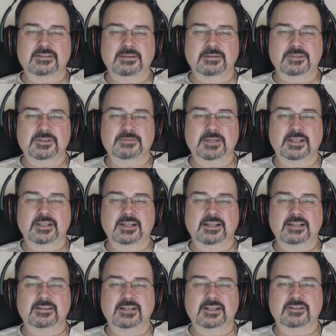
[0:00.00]
Some are
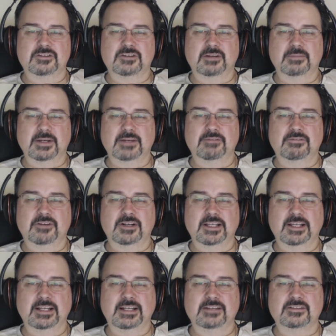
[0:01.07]
speculating the tech giant may
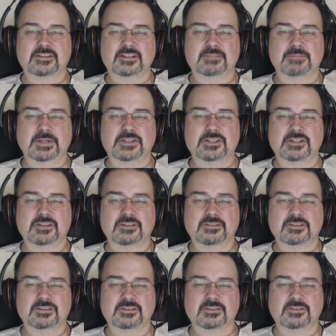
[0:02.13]
finally announce an expansion of the
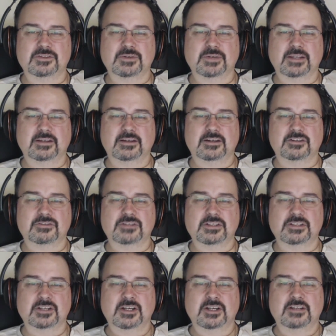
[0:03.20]
service to other
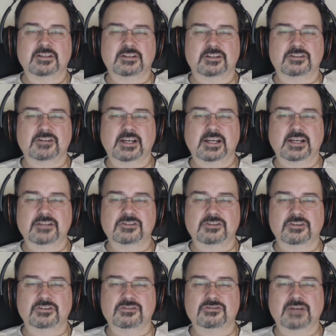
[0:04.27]
countries, such as
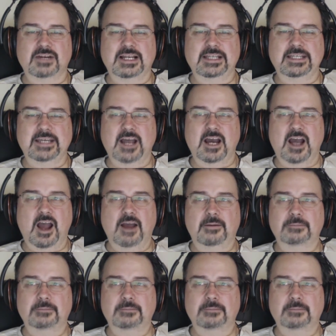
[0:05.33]
Australia.